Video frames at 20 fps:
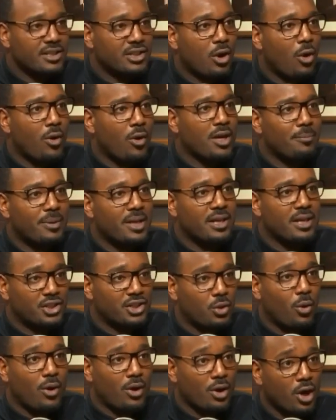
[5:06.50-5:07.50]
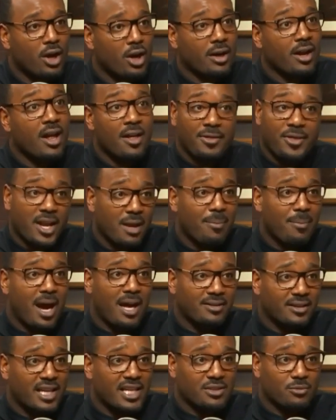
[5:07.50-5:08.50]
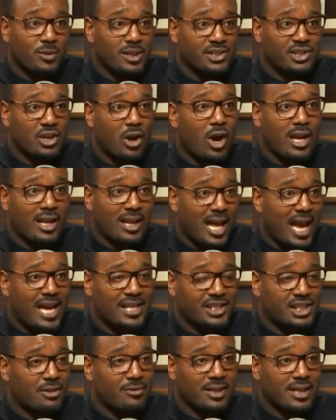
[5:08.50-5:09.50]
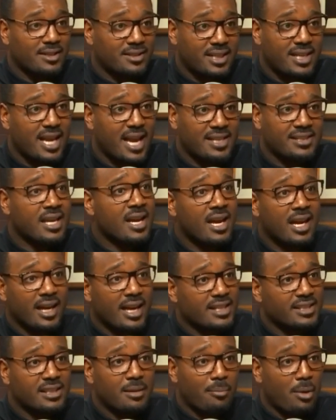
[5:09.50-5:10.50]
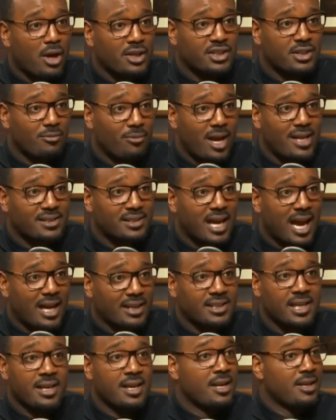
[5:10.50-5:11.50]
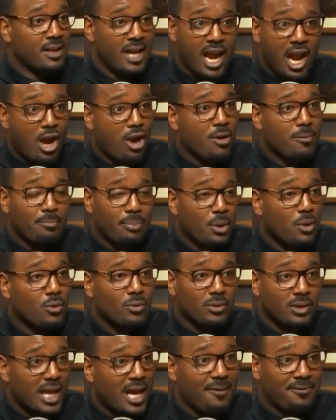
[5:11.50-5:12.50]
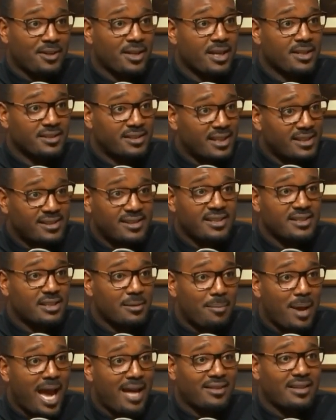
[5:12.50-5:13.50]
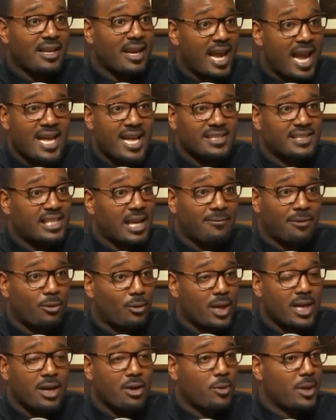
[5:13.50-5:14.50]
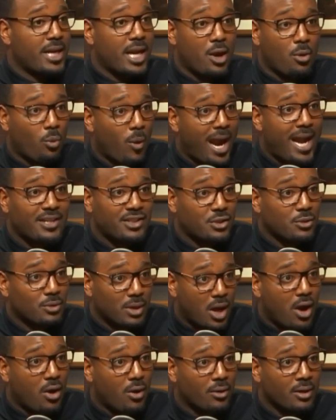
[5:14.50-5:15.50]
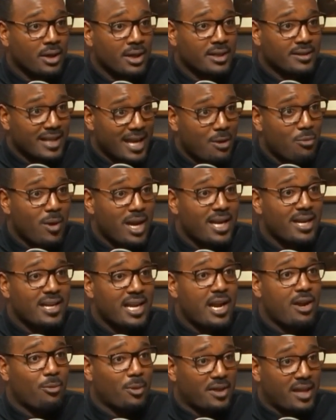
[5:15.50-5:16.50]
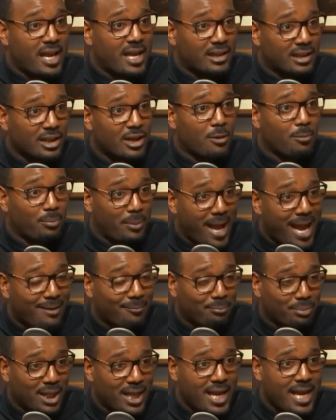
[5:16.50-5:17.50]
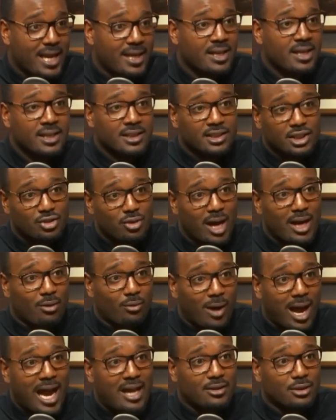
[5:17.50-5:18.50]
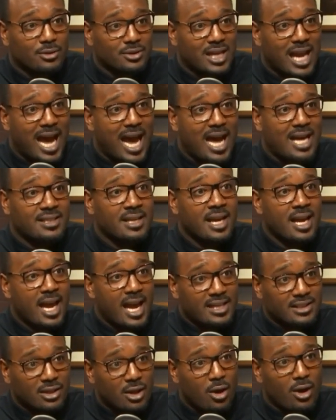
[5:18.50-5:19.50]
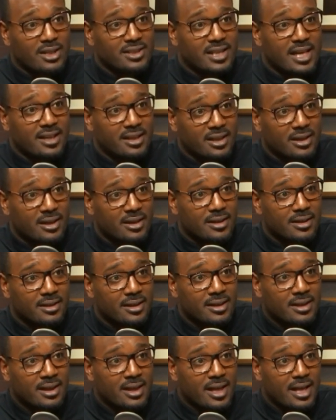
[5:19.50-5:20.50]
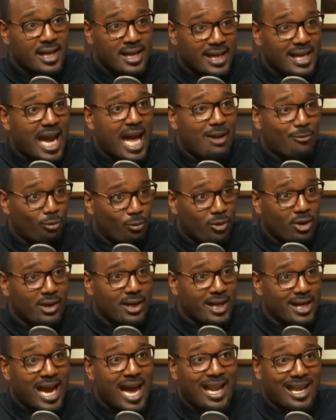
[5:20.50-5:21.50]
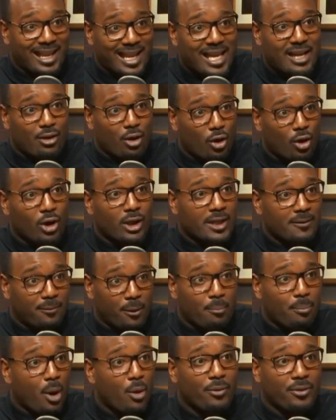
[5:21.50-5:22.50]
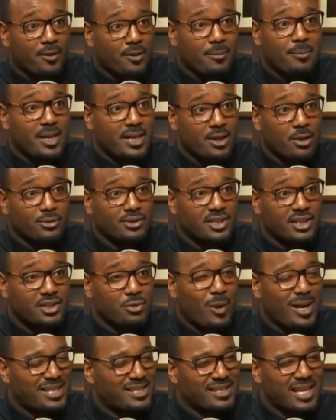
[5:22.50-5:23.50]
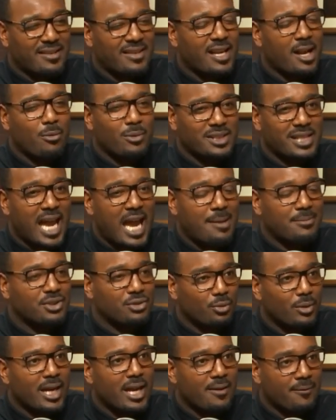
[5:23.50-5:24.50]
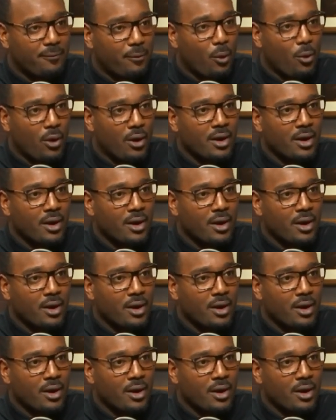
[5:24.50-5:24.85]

there's going to be a short hook. Think about this. We saw it last year in the DS against the Boston Red Sox. Aaron Boone left CC Sabathia and Severino in there way too long. They went in there with a clear plan to try to ride those guys as long as they could, and it got late early for both of them in those situations. I think it was games 3 and 4.